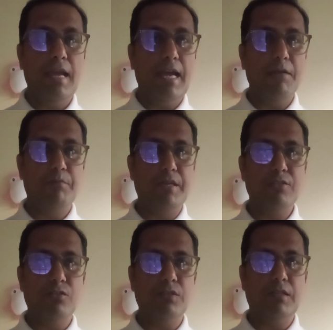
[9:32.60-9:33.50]
and
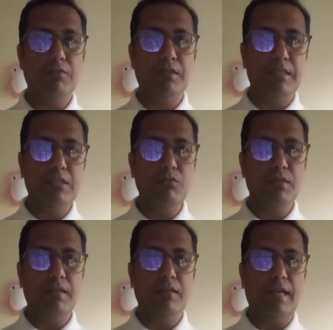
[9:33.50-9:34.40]
based on that one you
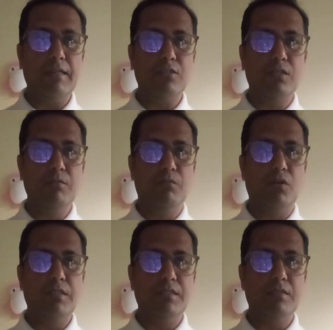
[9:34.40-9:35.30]
can actually
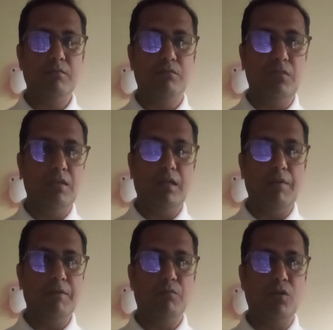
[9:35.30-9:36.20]

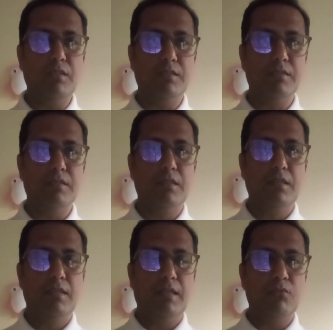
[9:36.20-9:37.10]
monitor
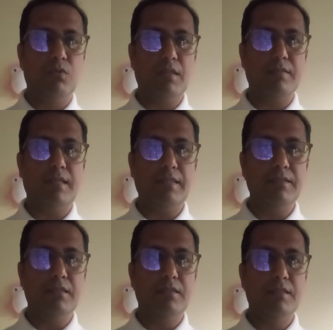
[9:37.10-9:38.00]
like what exactly
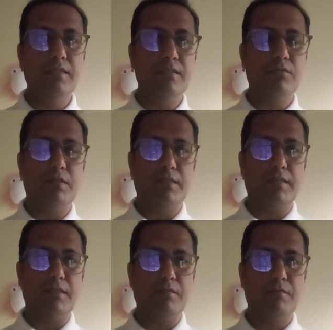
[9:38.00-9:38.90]
the returns you are
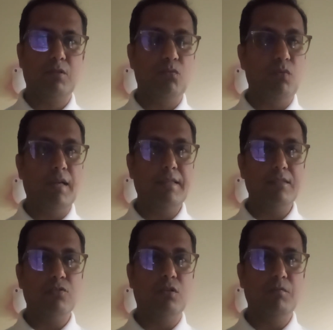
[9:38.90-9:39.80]
getting. Why it
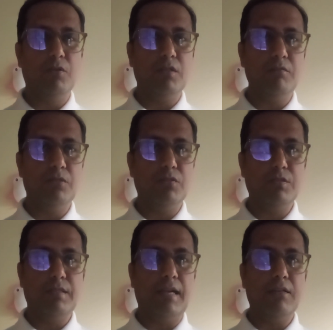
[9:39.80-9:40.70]
is so important?
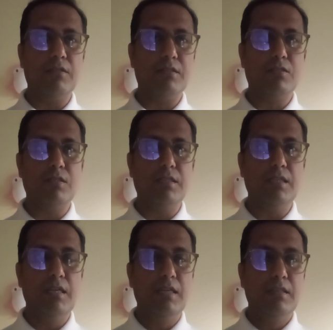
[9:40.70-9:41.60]
Because that actually
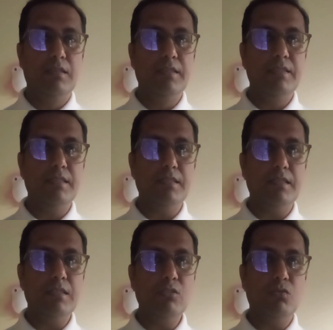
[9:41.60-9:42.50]
leading
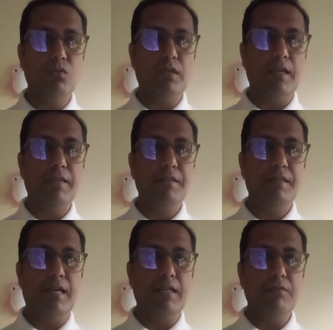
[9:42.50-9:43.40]
your
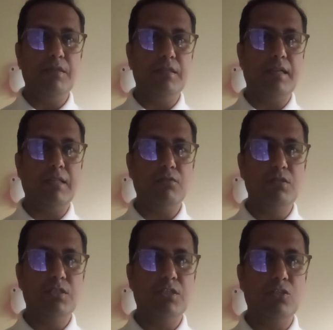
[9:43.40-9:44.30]
entire even
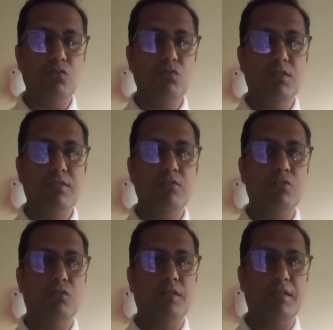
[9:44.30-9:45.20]
calculation towards your
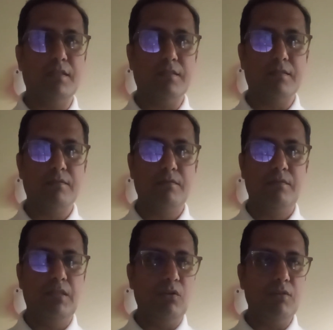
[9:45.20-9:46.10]
20 years.
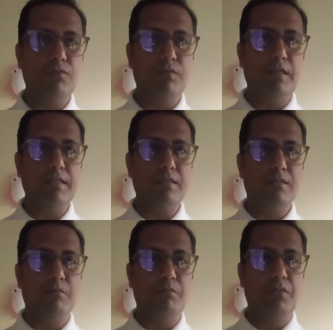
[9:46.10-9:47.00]
Now if it
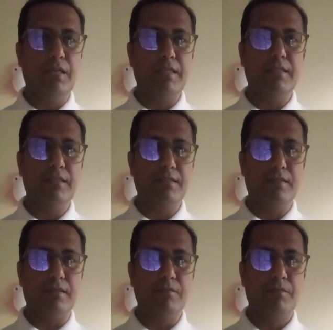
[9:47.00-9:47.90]
is breaking, let's
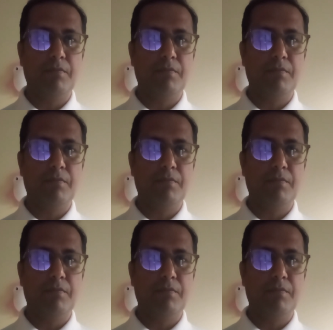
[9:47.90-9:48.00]
say,